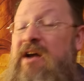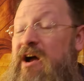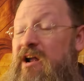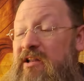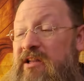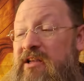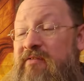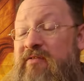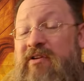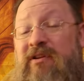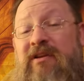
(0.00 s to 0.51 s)
I'll
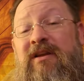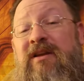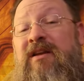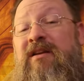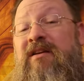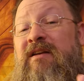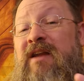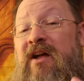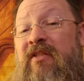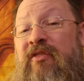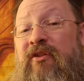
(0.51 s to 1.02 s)
leave a
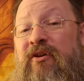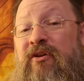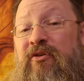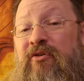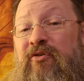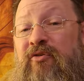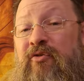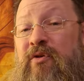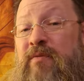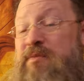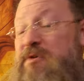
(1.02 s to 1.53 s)
link down in the
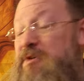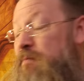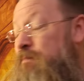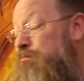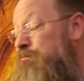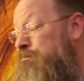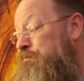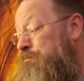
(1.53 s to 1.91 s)
description.